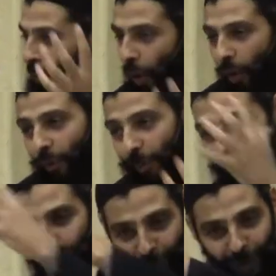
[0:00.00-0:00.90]
should
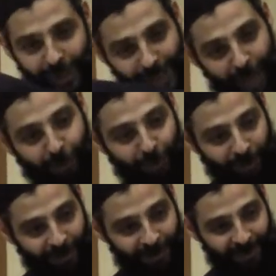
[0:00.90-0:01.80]
overpower the self.
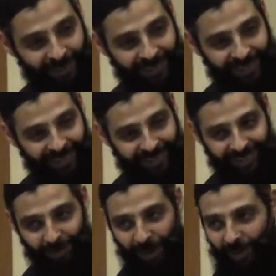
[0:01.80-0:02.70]

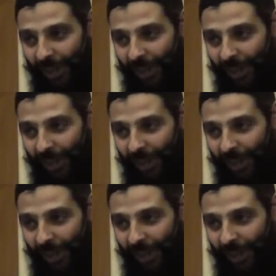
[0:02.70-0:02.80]
But